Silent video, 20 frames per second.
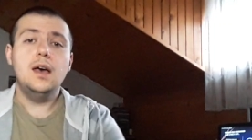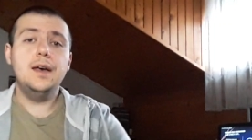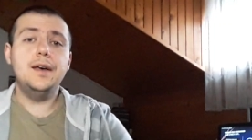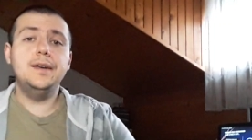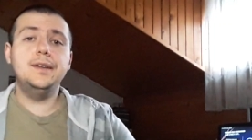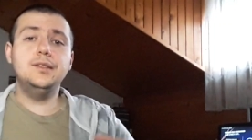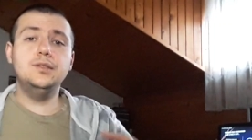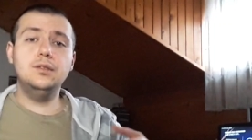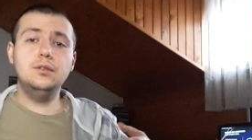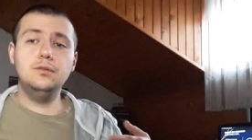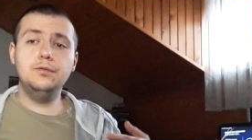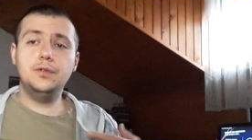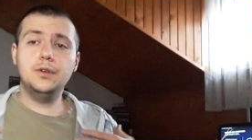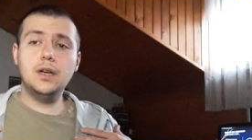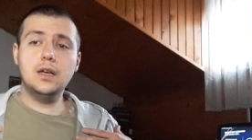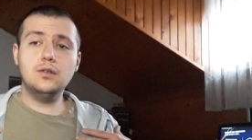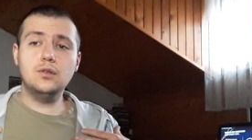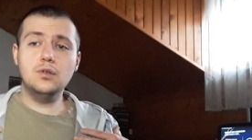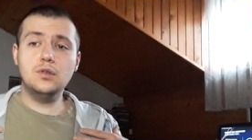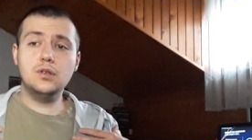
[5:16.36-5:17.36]
and don't
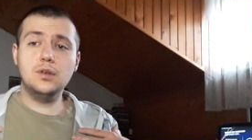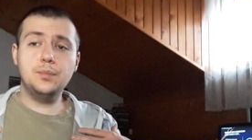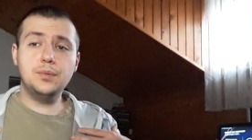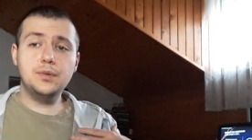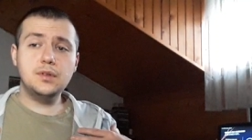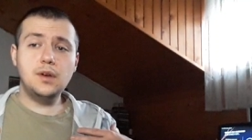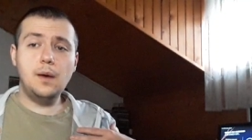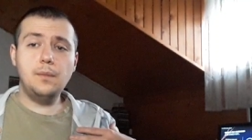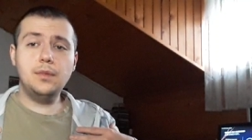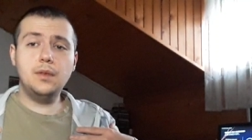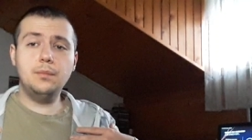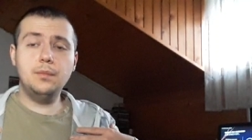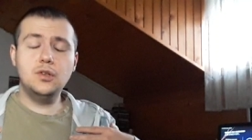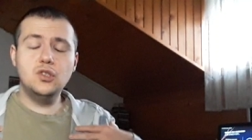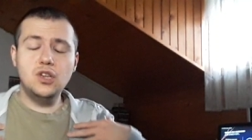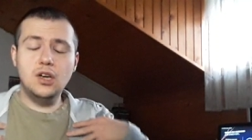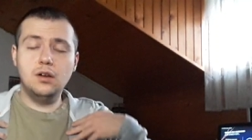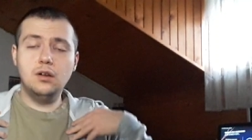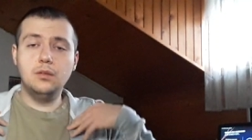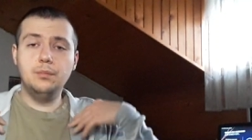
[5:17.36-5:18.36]
forget to subscribe to my
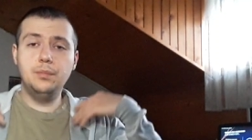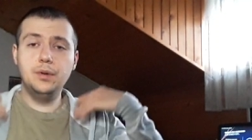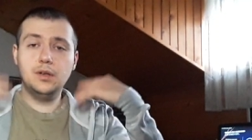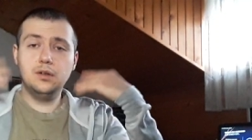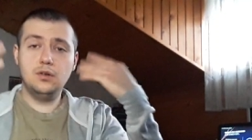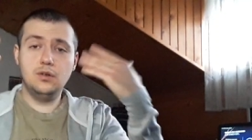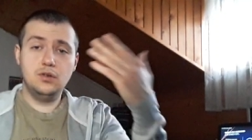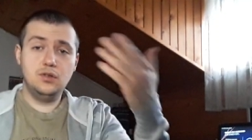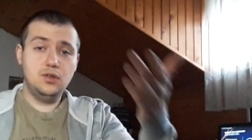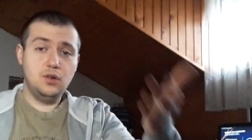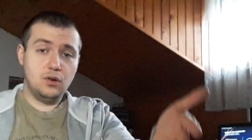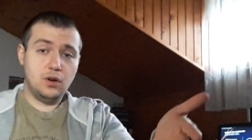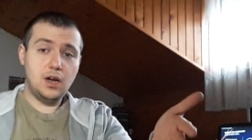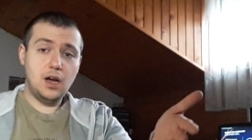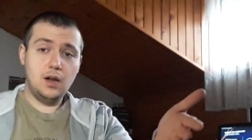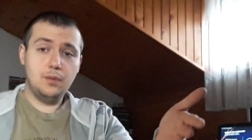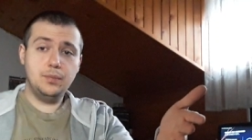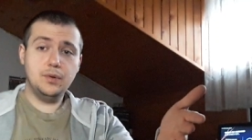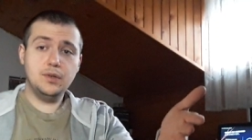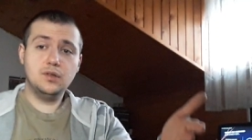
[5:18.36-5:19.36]
channel, because your
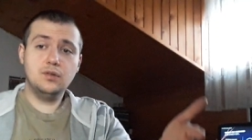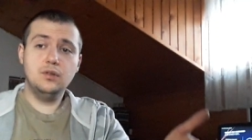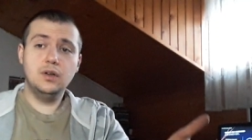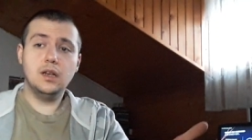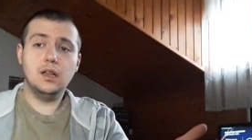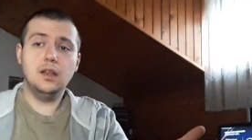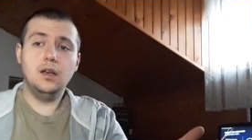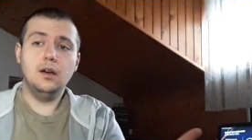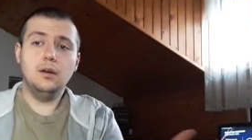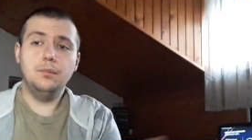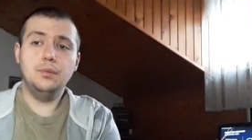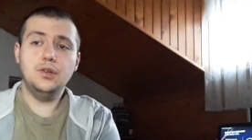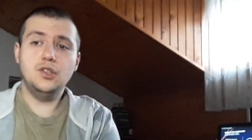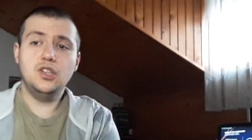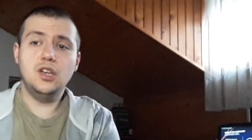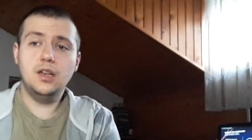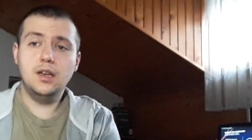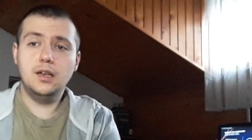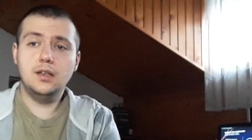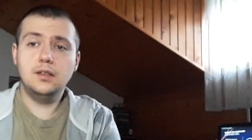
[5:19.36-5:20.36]
help is greatly
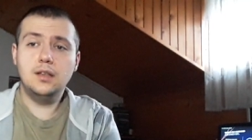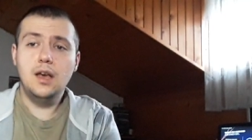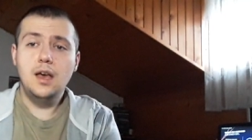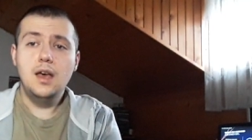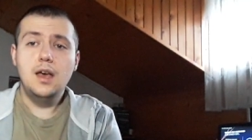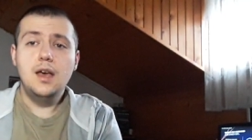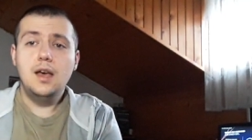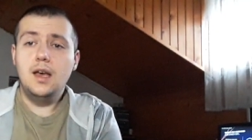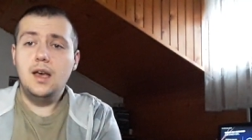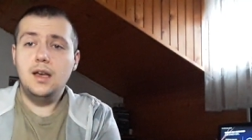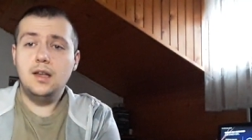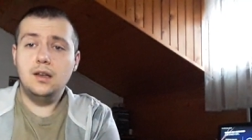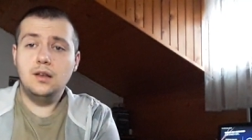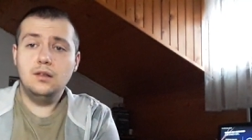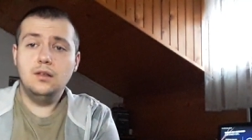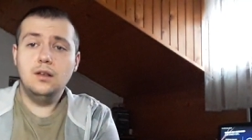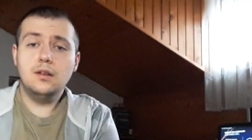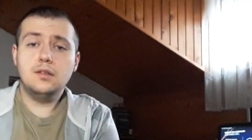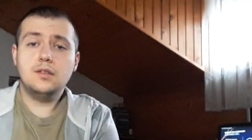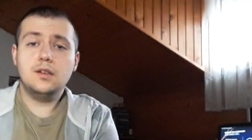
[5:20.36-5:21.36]
appreciated and
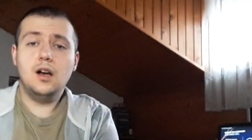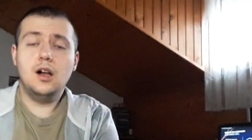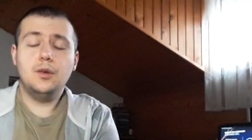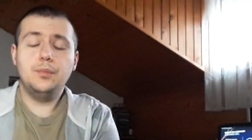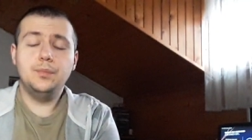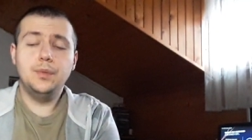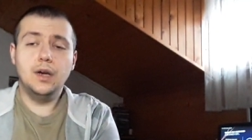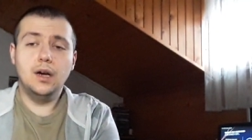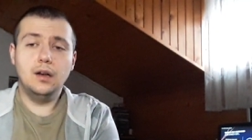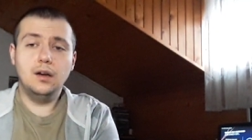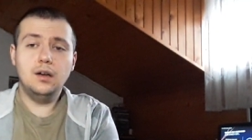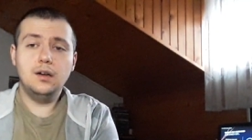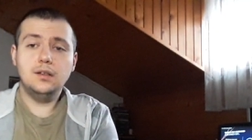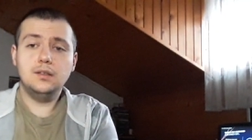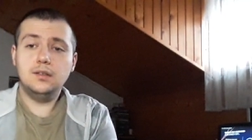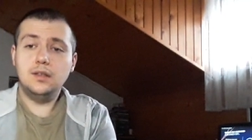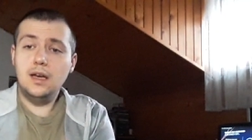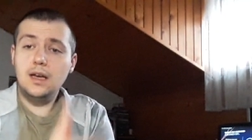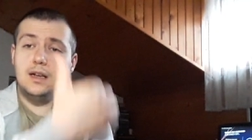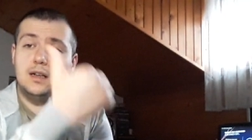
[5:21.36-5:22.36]
it does help me a
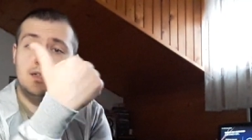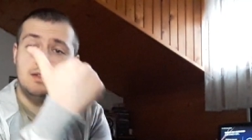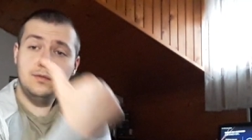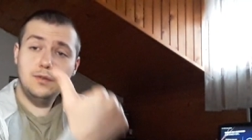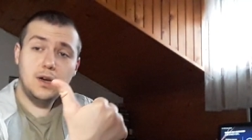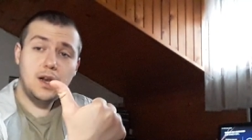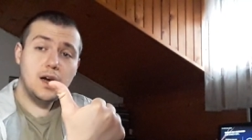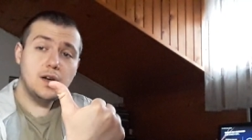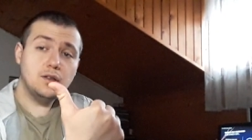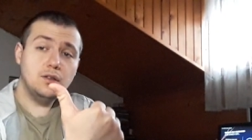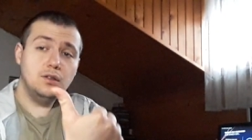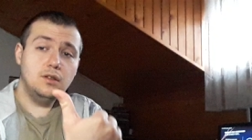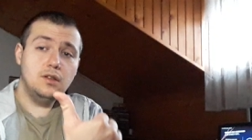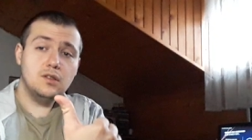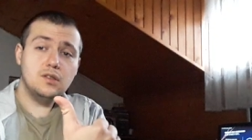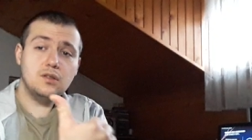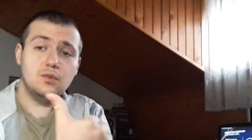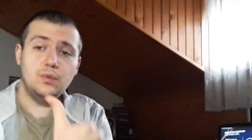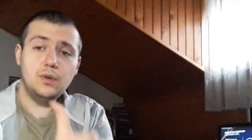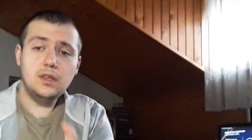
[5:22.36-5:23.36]
lot. And leave a like to
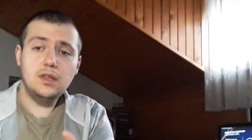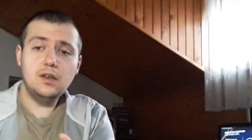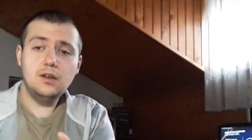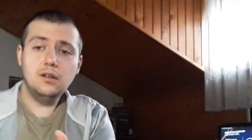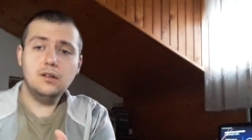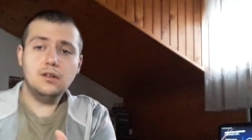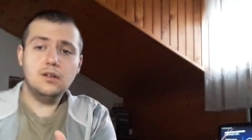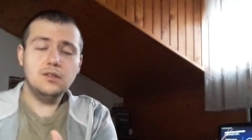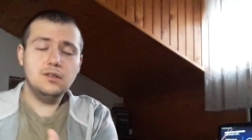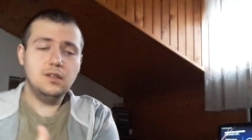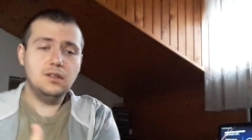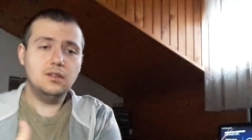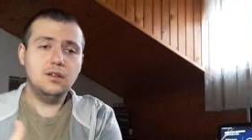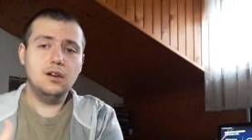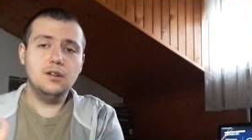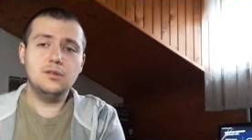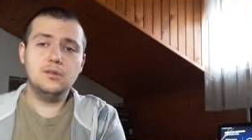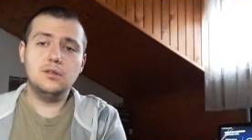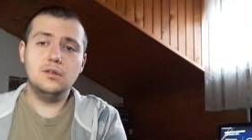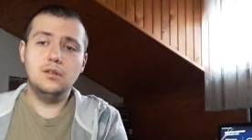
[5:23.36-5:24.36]
this video, because it
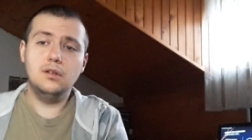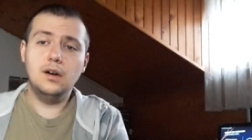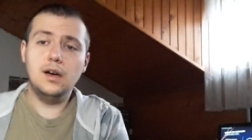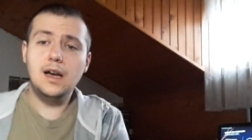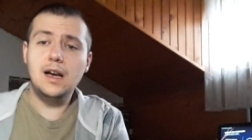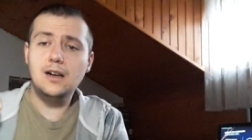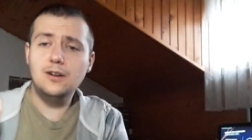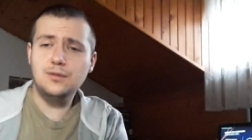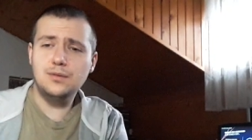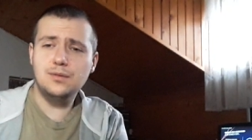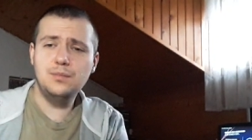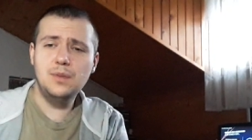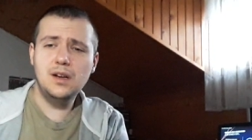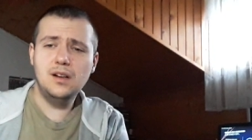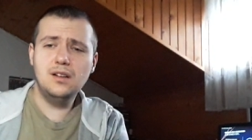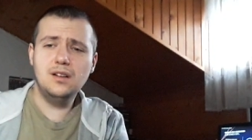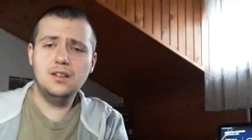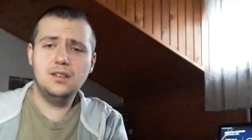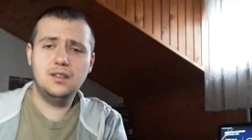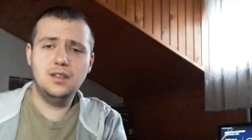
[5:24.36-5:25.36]
also helps me
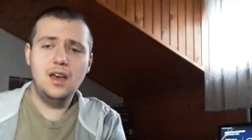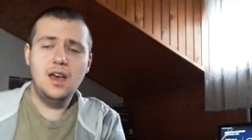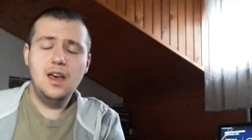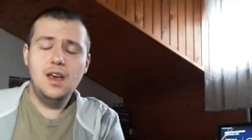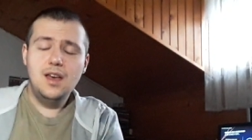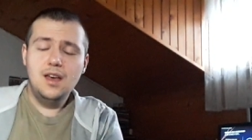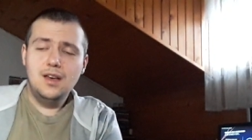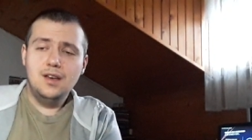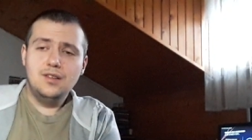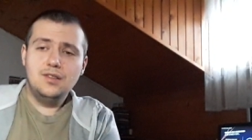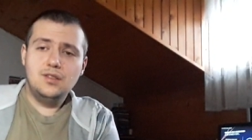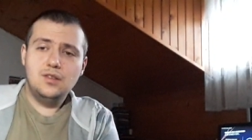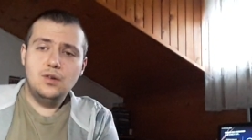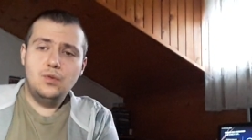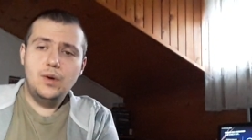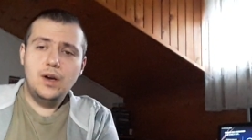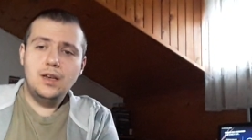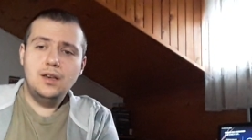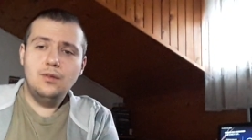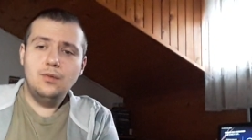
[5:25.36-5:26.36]
a lot.
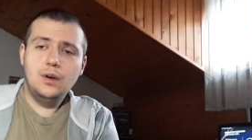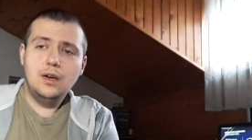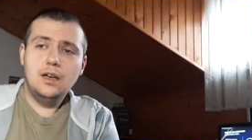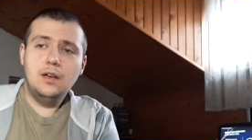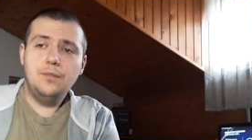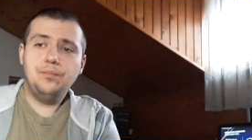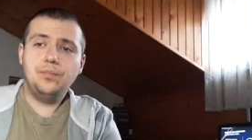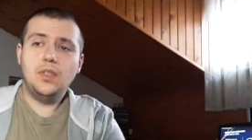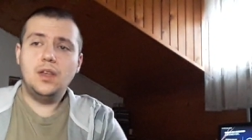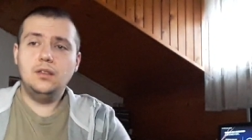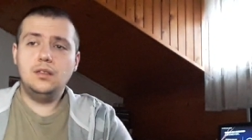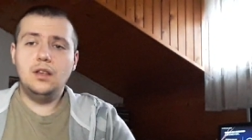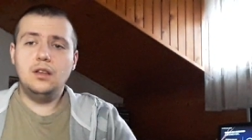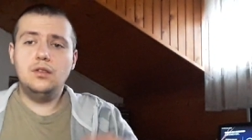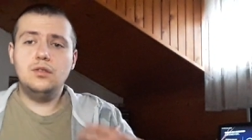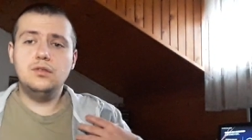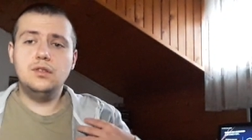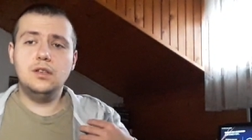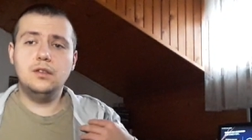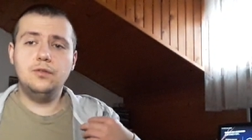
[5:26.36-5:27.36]
So anyway,
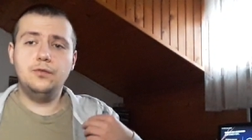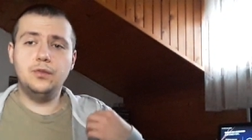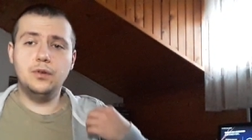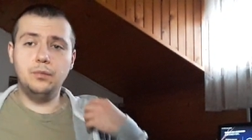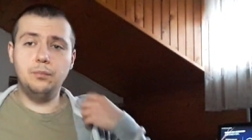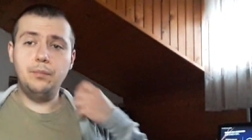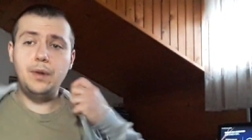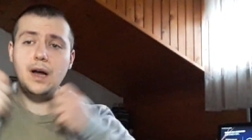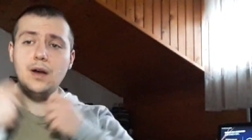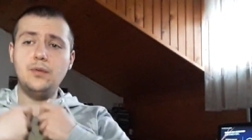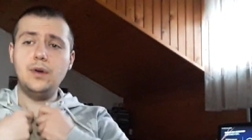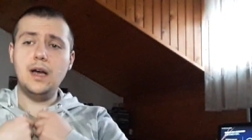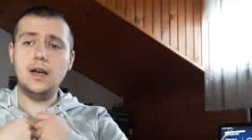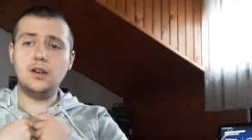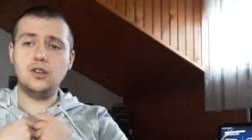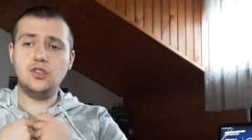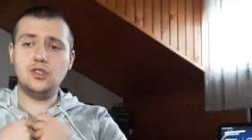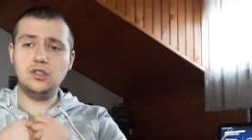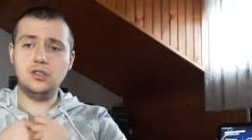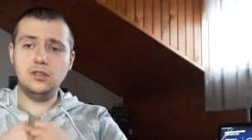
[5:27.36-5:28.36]
that was it for my
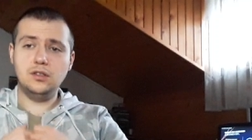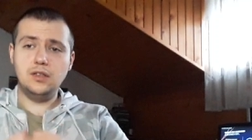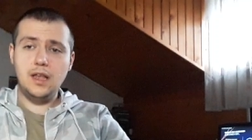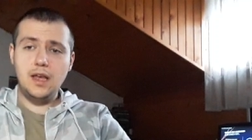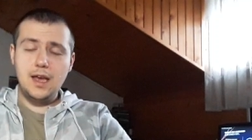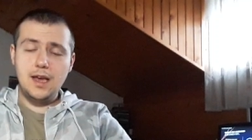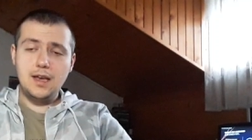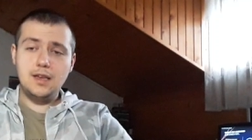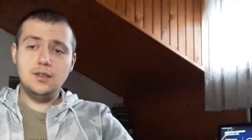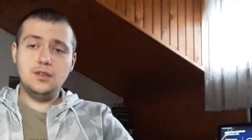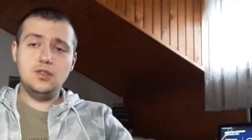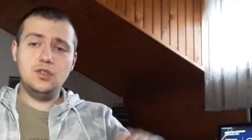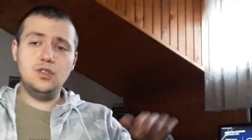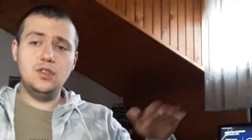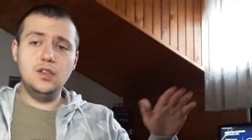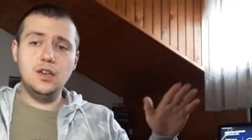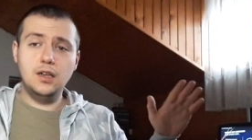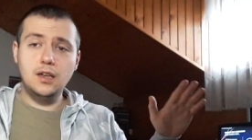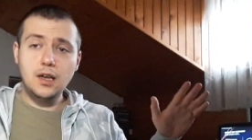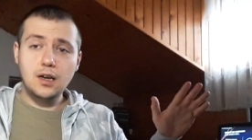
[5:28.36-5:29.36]
reaction, and
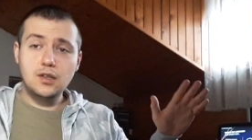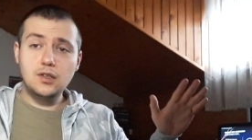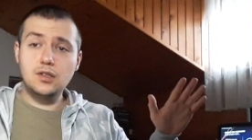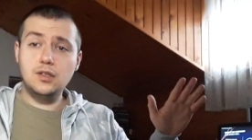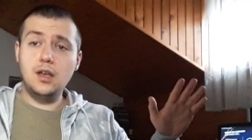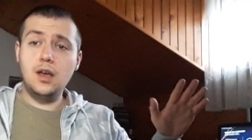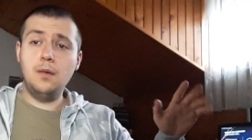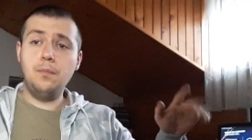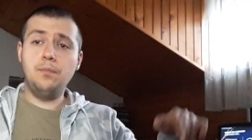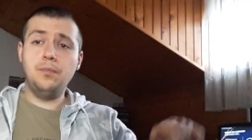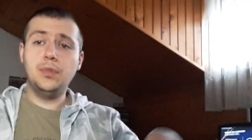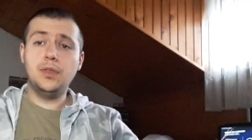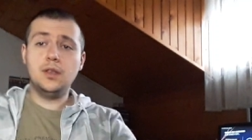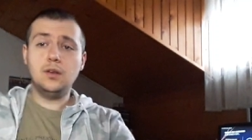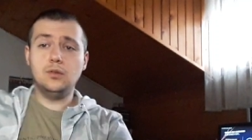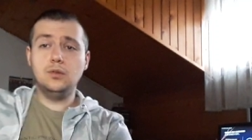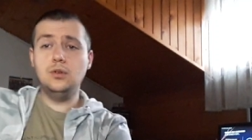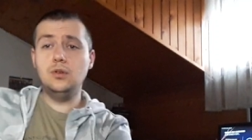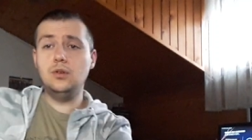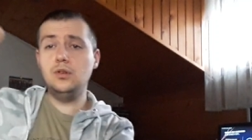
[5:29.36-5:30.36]
see you next time.
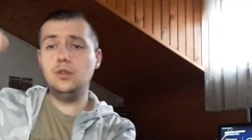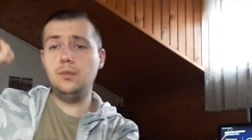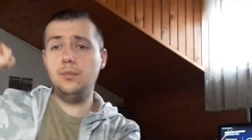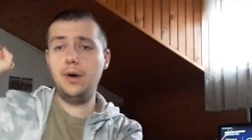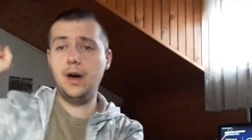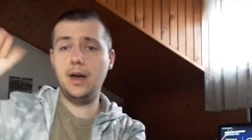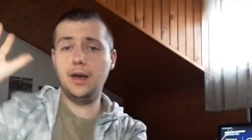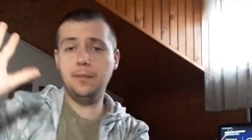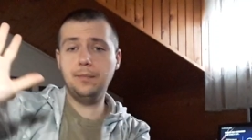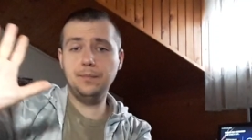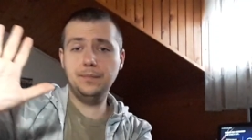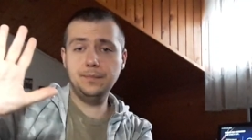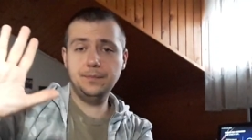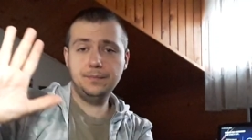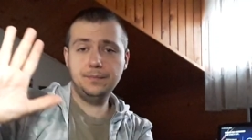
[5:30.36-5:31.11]
Goodbye.